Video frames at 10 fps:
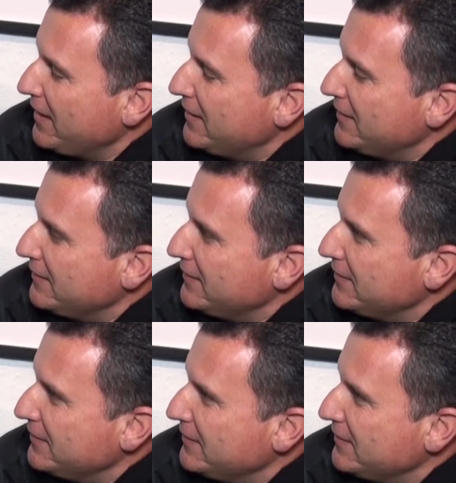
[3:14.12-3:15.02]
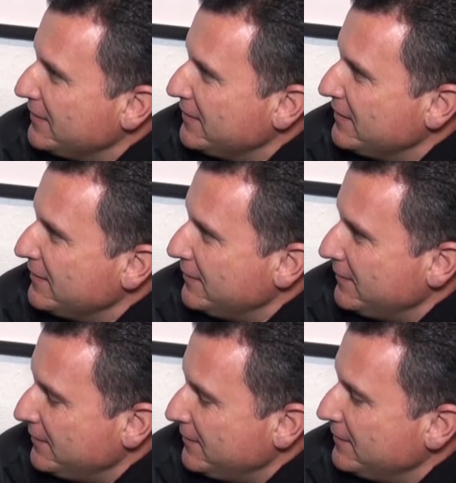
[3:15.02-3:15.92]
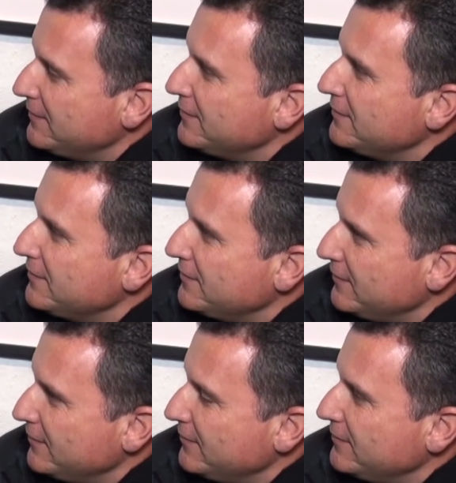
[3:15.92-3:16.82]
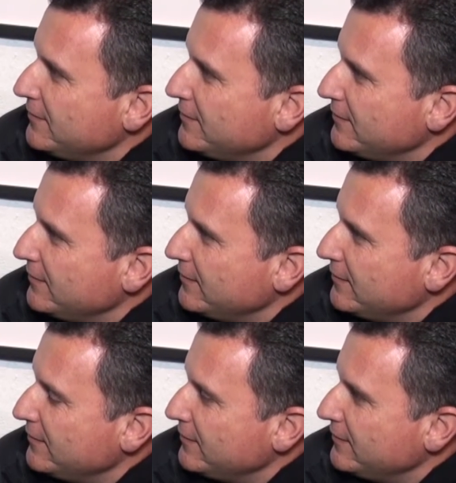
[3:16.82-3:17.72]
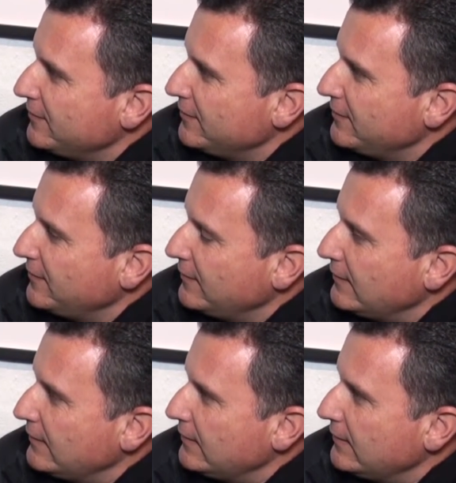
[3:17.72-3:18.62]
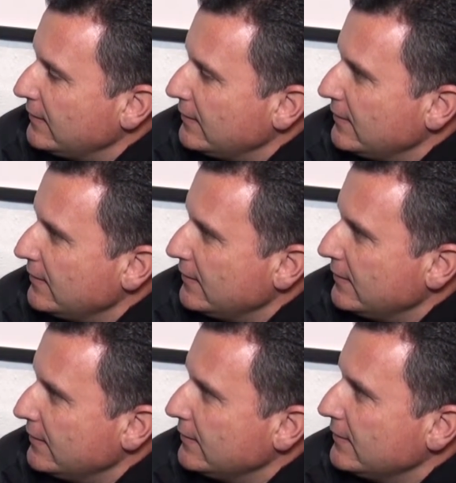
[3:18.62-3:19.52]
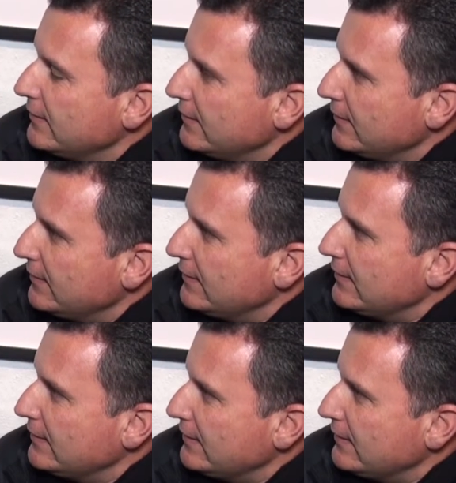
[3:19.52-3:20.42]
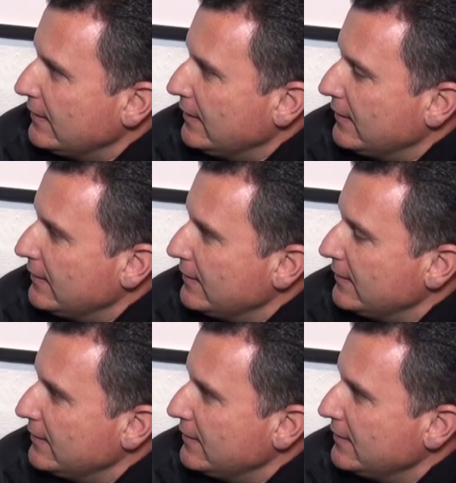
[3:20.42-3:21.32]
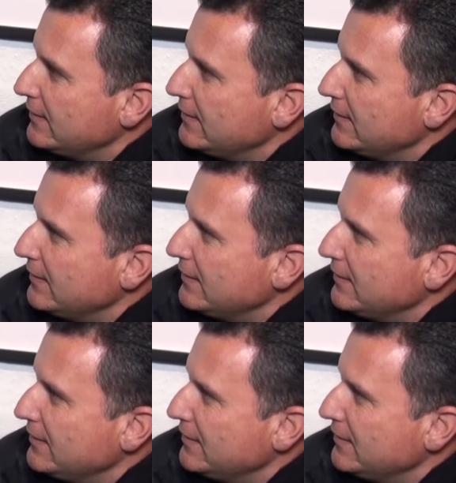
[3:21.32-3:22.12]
(not speaking)